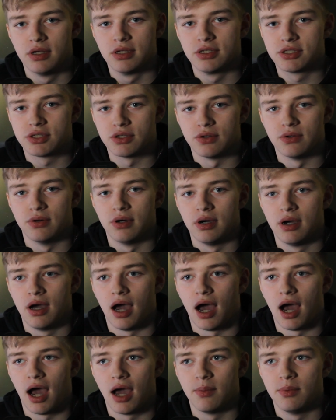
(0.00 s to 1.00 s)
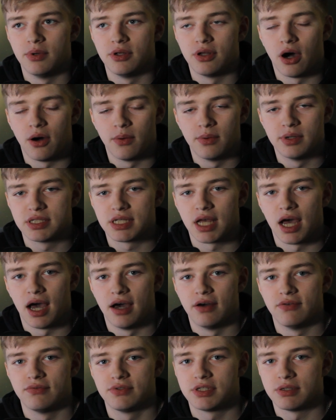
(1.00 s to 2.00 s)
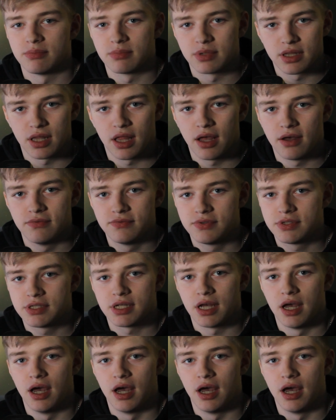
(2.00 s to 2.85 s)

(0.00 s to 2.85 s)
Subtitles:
so I would always have some gloves,